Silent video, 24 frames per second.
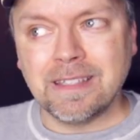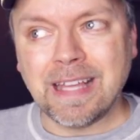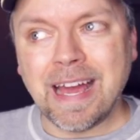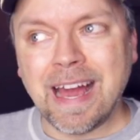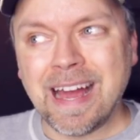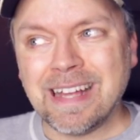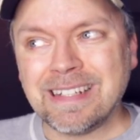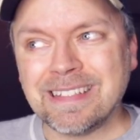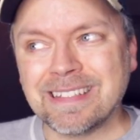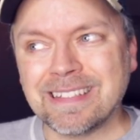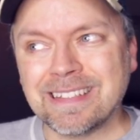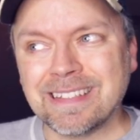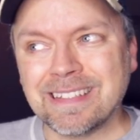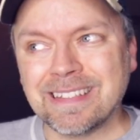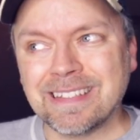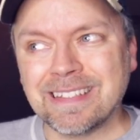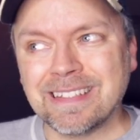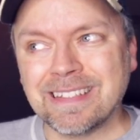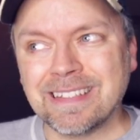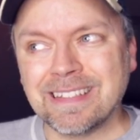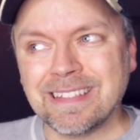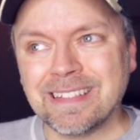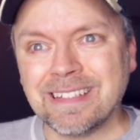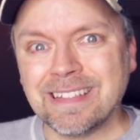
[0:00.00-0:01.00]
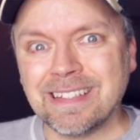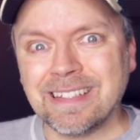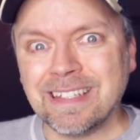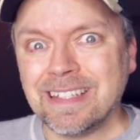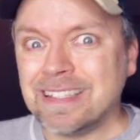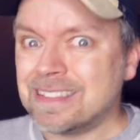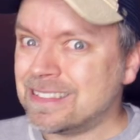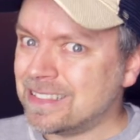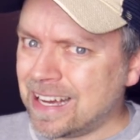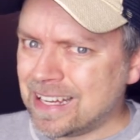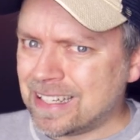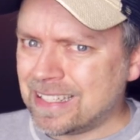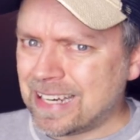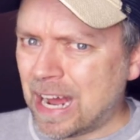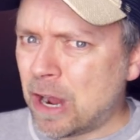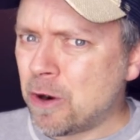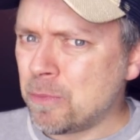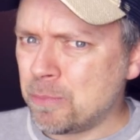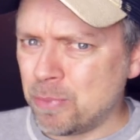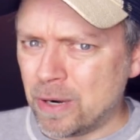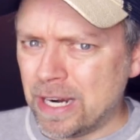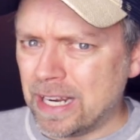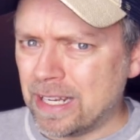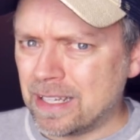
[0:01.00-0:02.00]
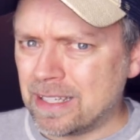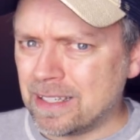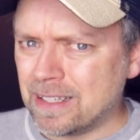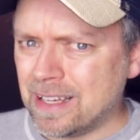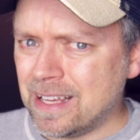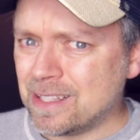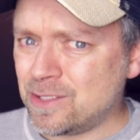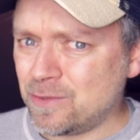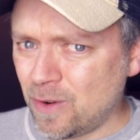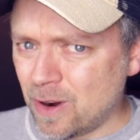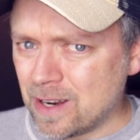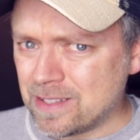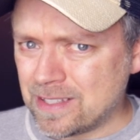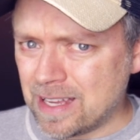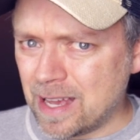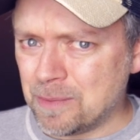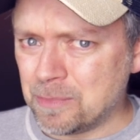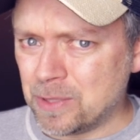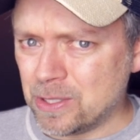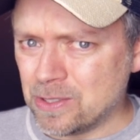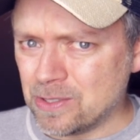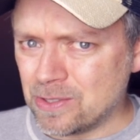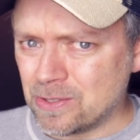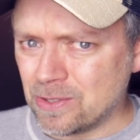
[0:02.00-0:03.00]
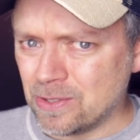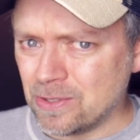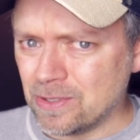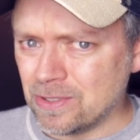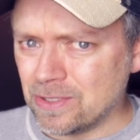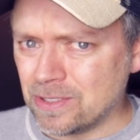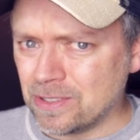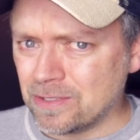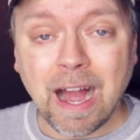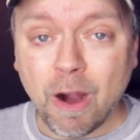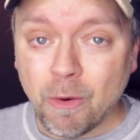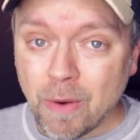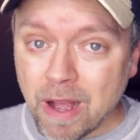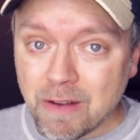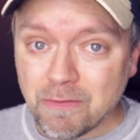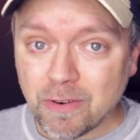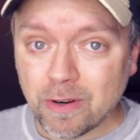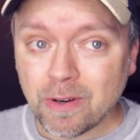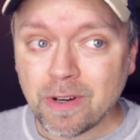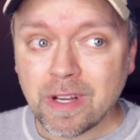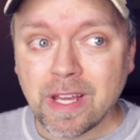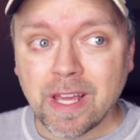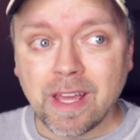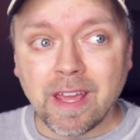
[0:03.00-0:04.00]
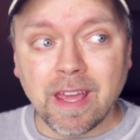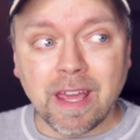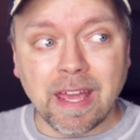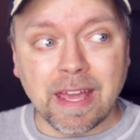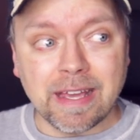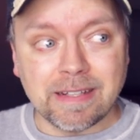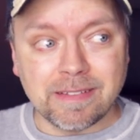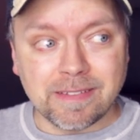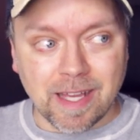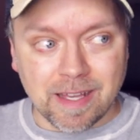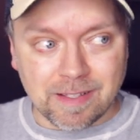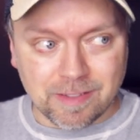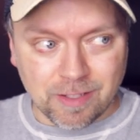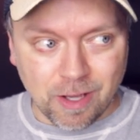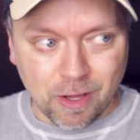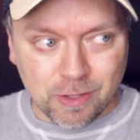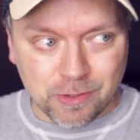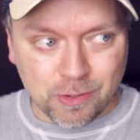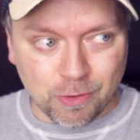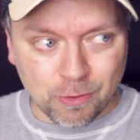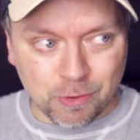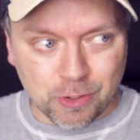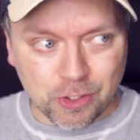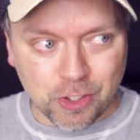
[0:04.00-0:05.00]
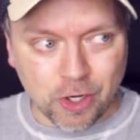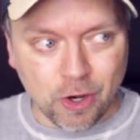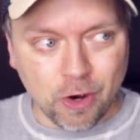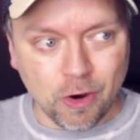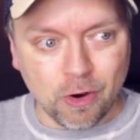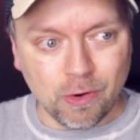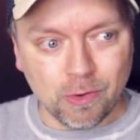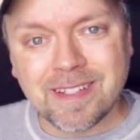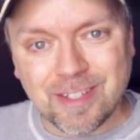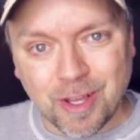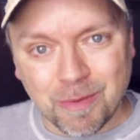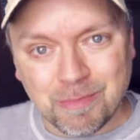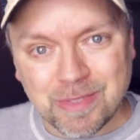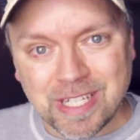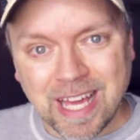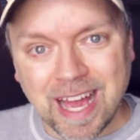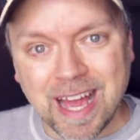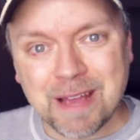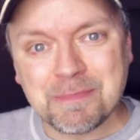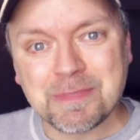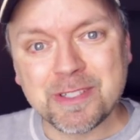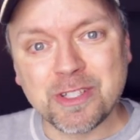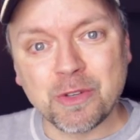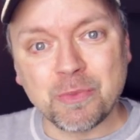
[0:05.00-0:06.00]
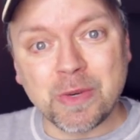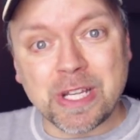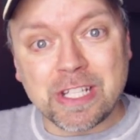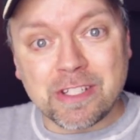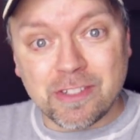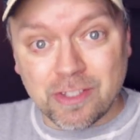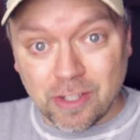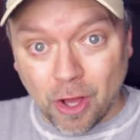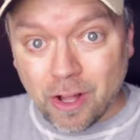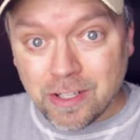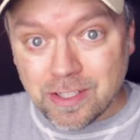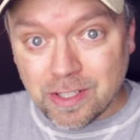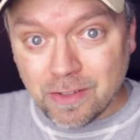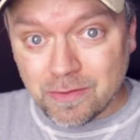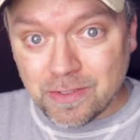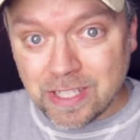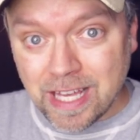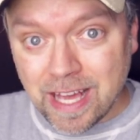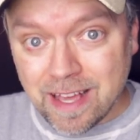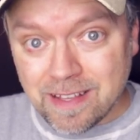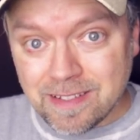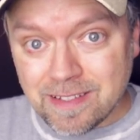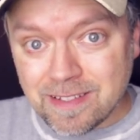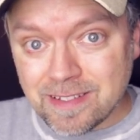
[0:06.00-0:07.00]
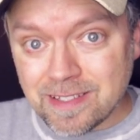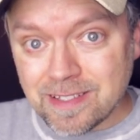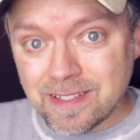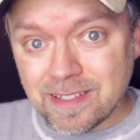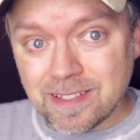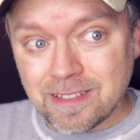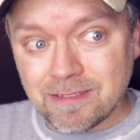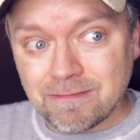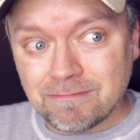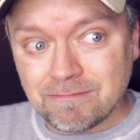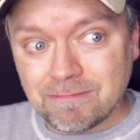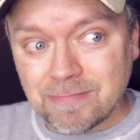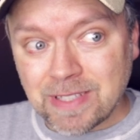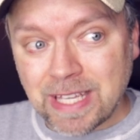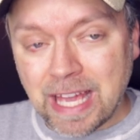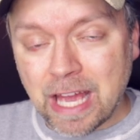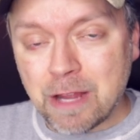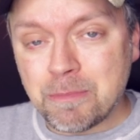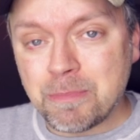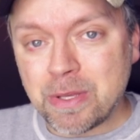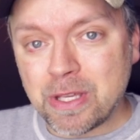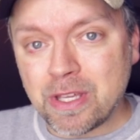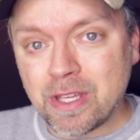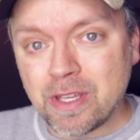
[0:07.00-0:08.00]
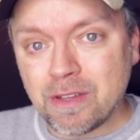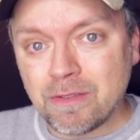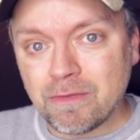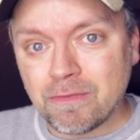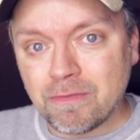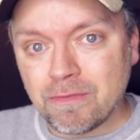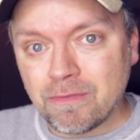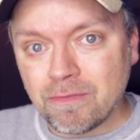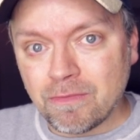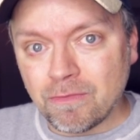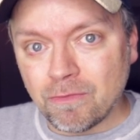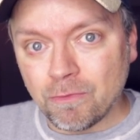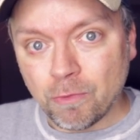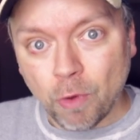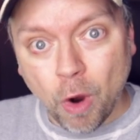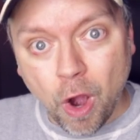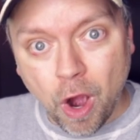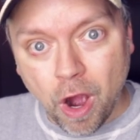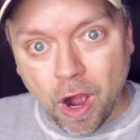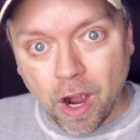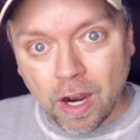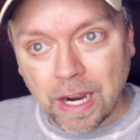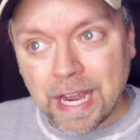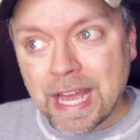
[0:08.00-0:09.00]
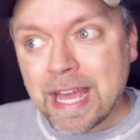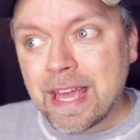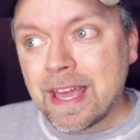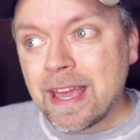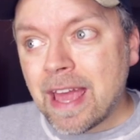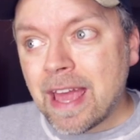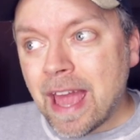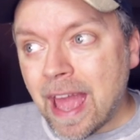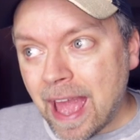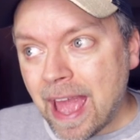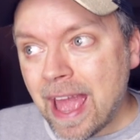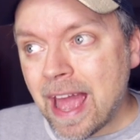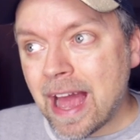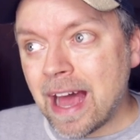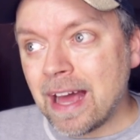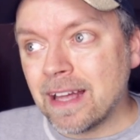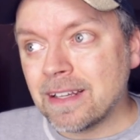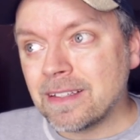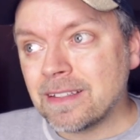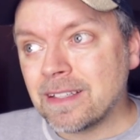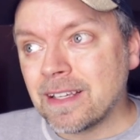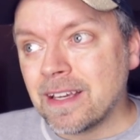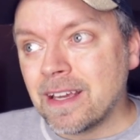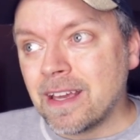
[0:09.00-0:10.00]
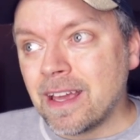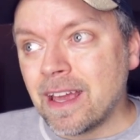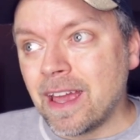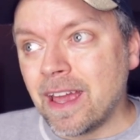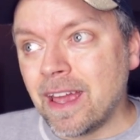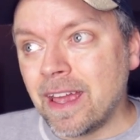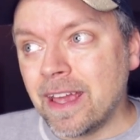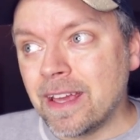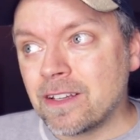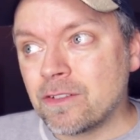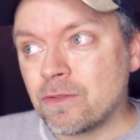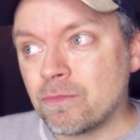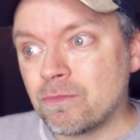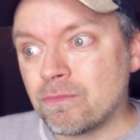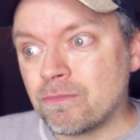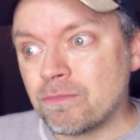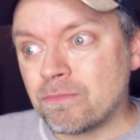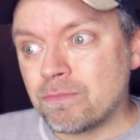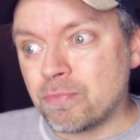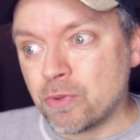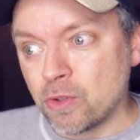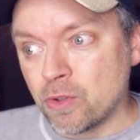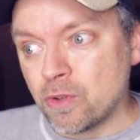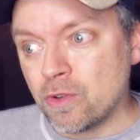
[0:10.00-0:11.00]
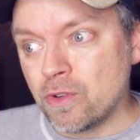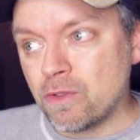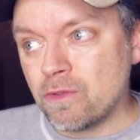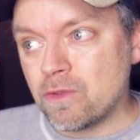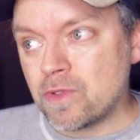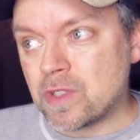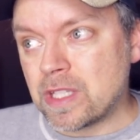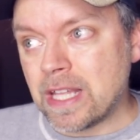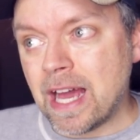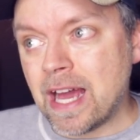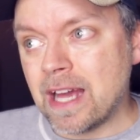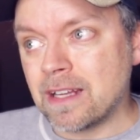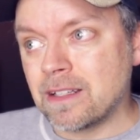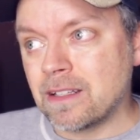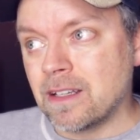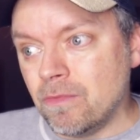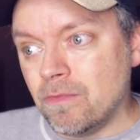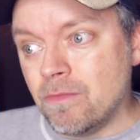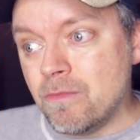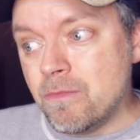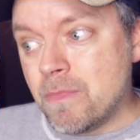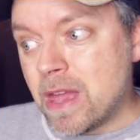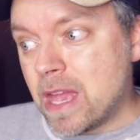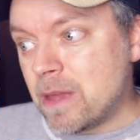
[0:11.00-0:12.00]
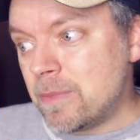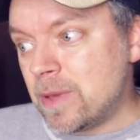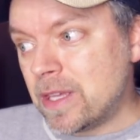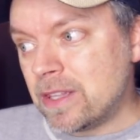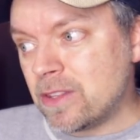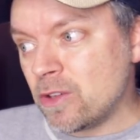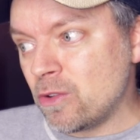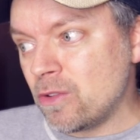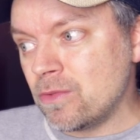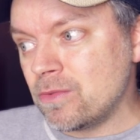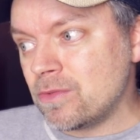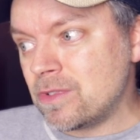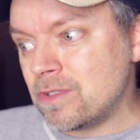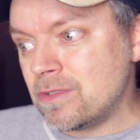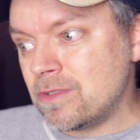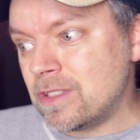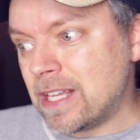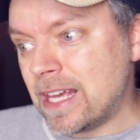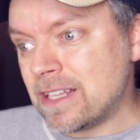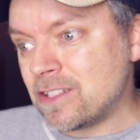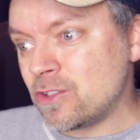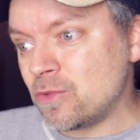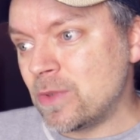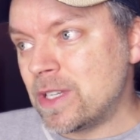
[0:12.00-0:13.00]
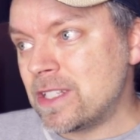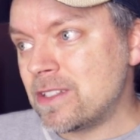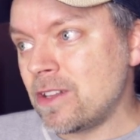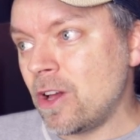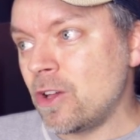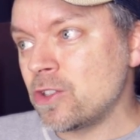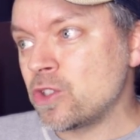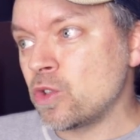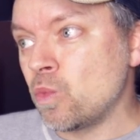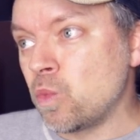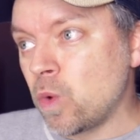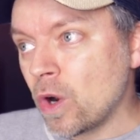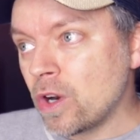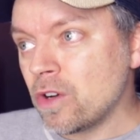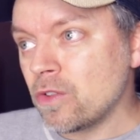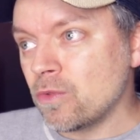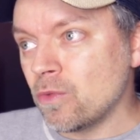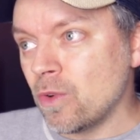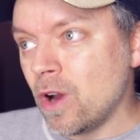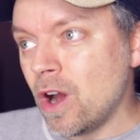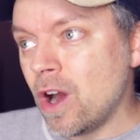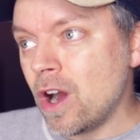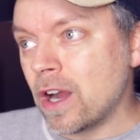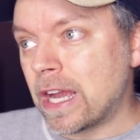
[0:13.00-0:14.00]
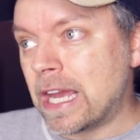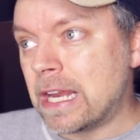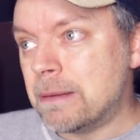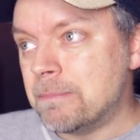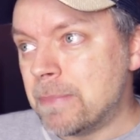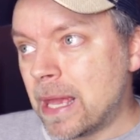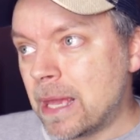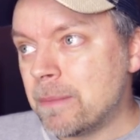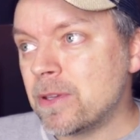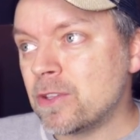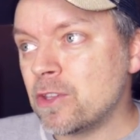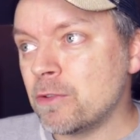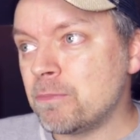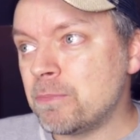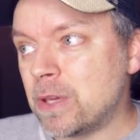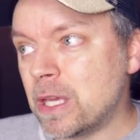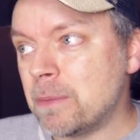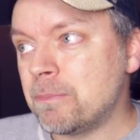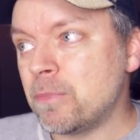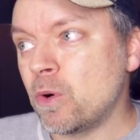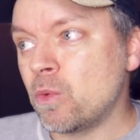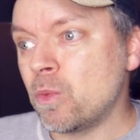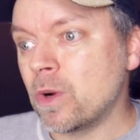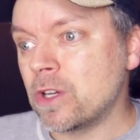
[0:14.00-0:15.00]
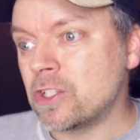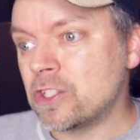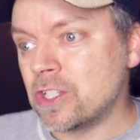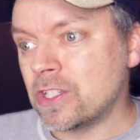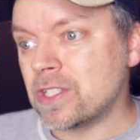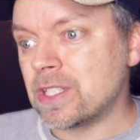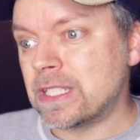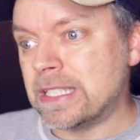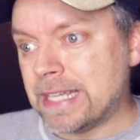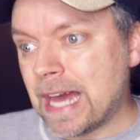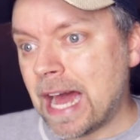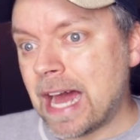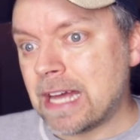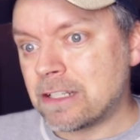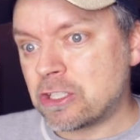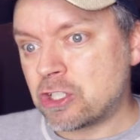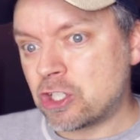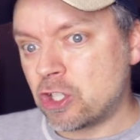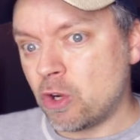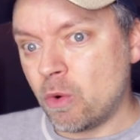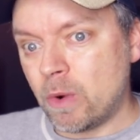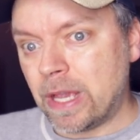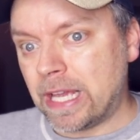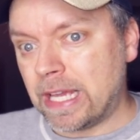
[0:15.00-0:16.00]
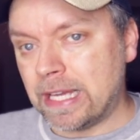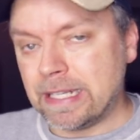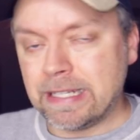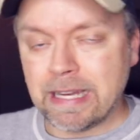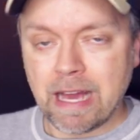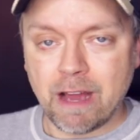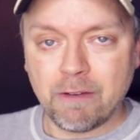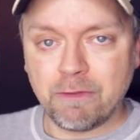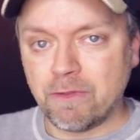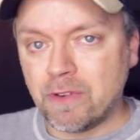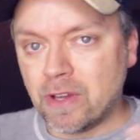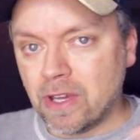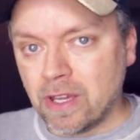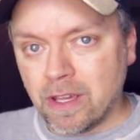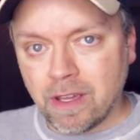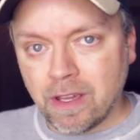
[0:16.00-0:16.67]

That is not an outbreak as far as I'm concerned. However, it does also show sometimes the results of tests can be wrong, and it proves that maybe their test results weren't wrong and maybe the people were just not showing enough